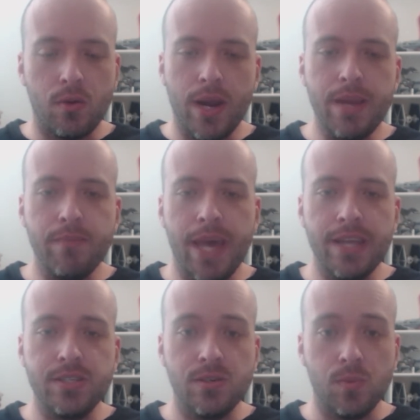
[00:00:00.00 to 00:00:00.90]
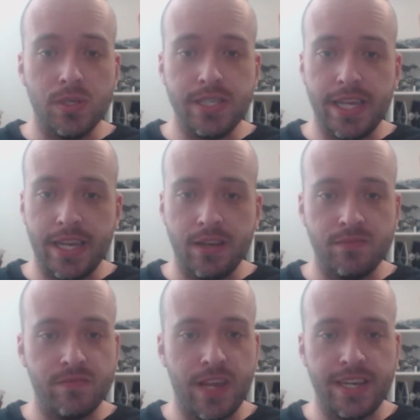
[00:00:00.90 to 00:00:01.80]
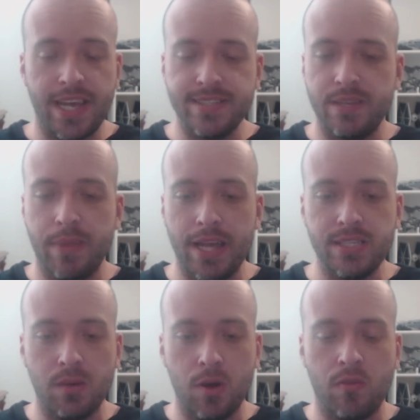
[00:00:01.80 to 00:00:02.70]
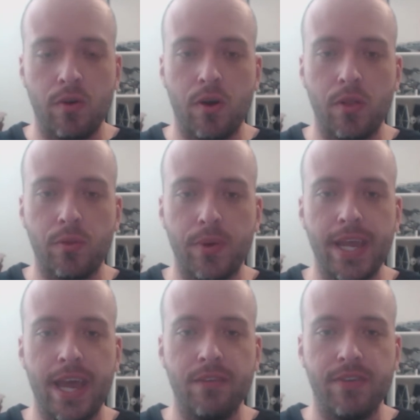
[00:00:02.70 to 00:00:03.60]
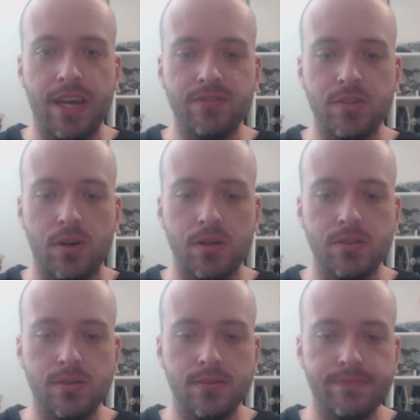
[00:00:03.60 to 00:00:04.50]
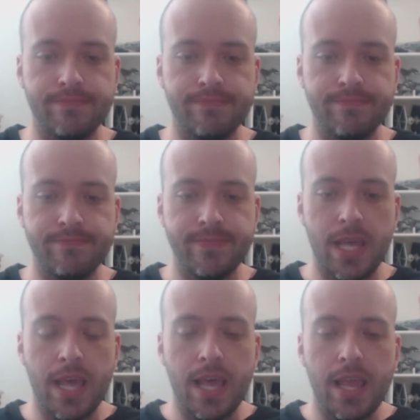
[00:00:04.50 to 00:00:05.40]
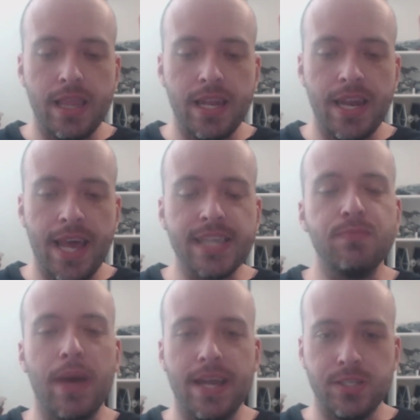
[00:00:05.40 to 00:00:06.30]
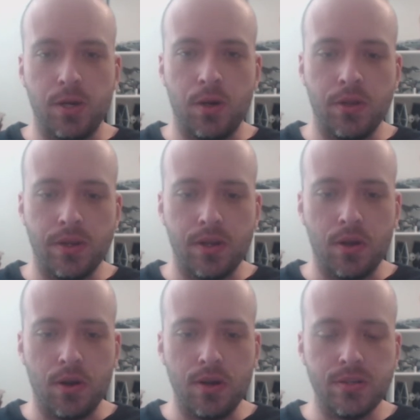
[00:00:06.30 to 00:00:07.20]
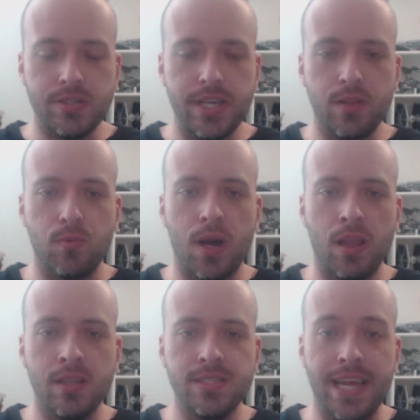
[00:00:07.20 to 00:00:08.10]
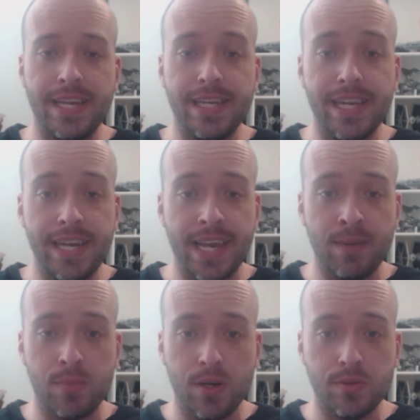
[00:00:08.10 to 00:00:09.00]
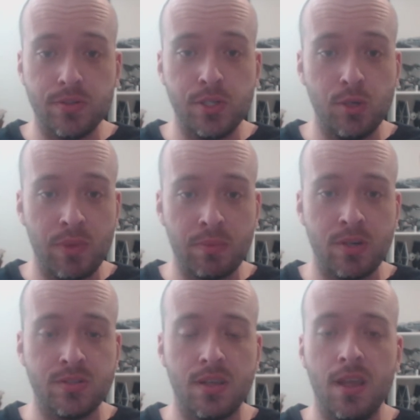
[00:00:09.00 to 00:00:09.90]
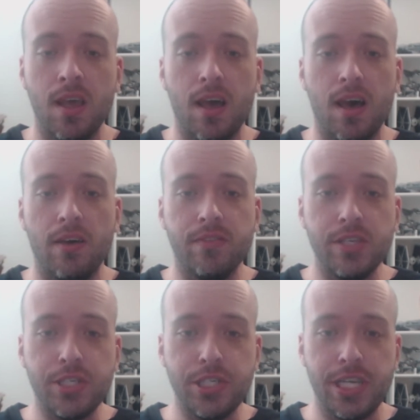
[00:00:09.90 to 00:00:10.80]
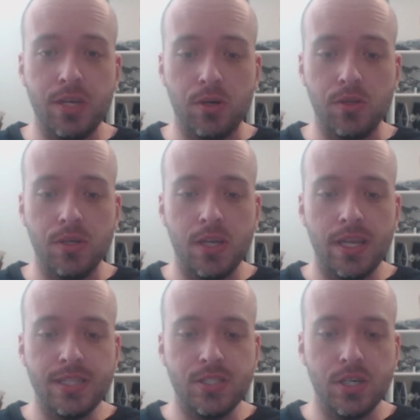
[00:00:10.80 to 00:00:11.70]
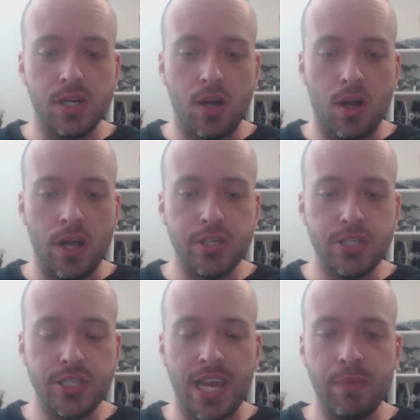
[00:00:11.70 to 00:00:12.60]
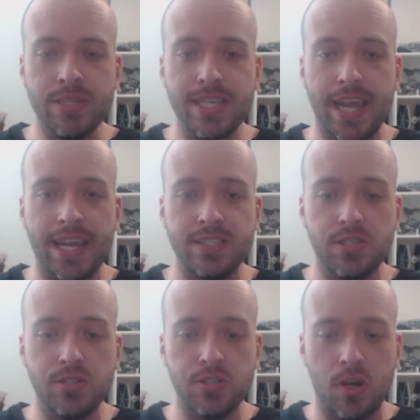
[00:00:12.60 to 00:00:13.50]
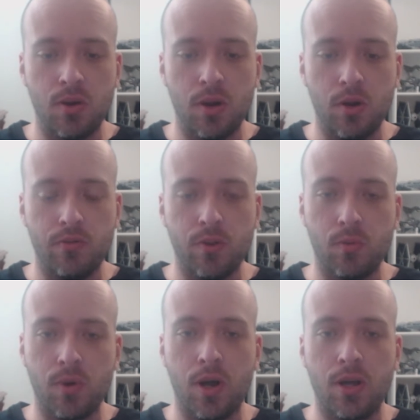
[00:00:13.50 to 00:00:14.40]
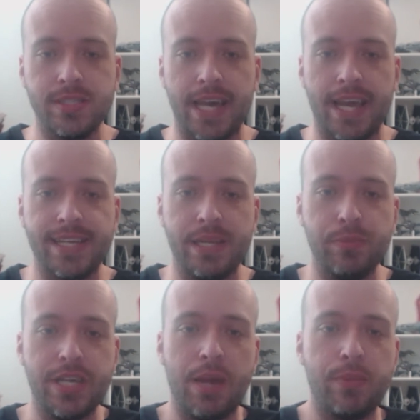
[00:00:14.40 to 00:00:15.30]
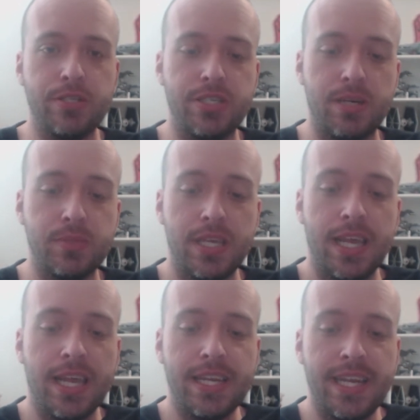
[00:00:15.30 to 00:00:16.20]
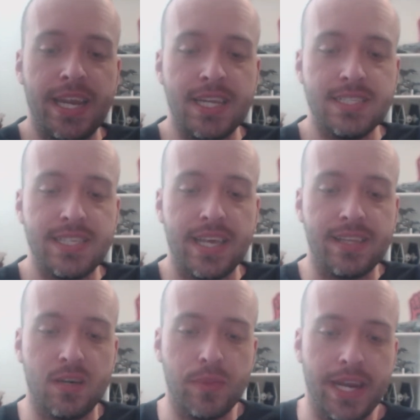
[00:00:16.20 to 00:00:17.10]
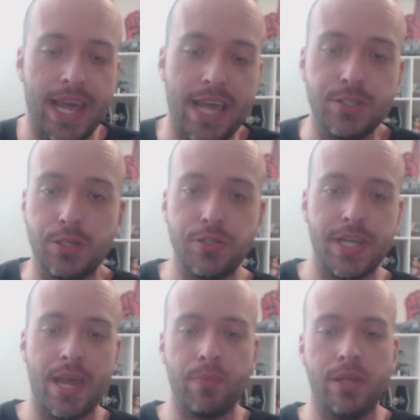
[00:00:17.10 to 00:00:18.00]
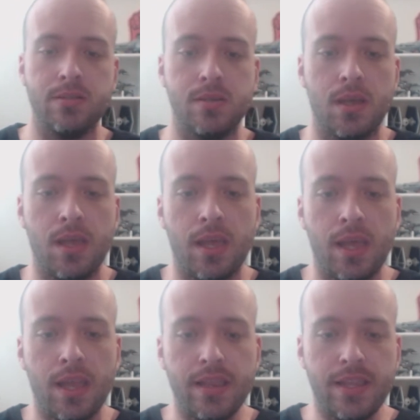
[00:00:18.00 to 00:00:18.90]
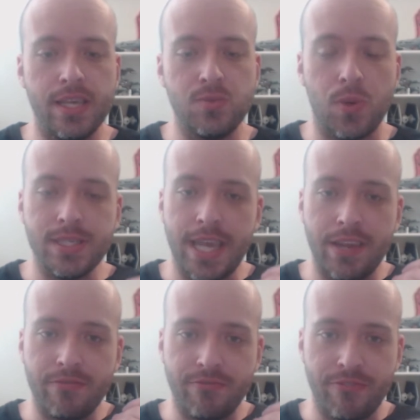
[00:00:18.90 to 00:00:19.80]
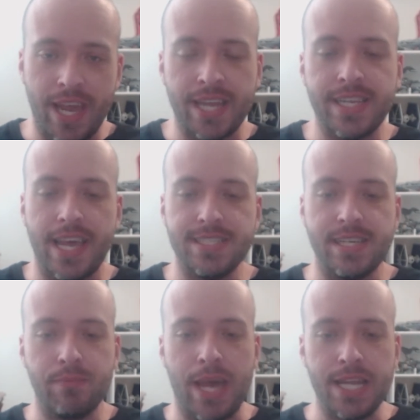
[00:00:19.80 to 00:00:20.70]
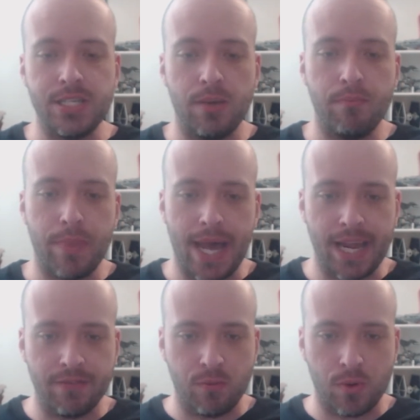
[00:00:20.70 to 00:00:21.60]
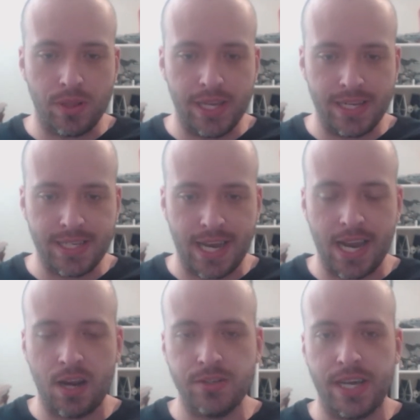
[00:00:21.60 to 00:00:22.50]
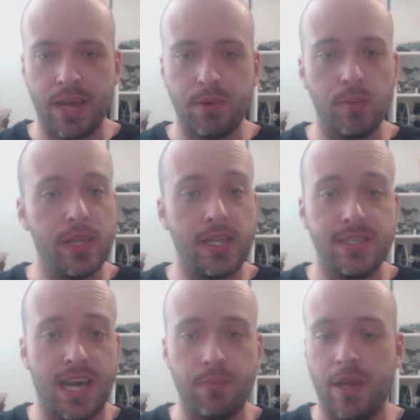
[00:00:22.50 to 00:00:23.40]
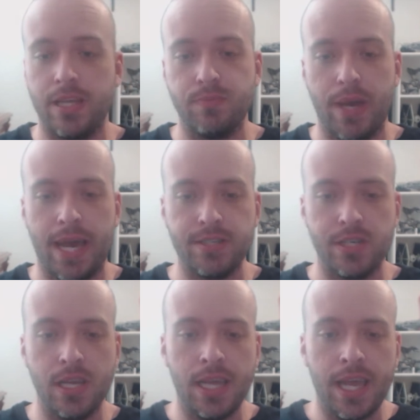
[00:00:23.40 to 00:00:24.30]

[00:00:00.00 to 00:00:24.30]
Great match, once again, fantastic matchup. Overall, 3 out of 5 stars. The next match on the card, Seth Rollins and Dean Ambrose, 2 members of the Shield, took on Sheamus and Cesaro for the Raw Tag Team Championships. Dean and Seth come in as your champions. This was a fantastic matchup, back and forth the entire time, completely top-notch match.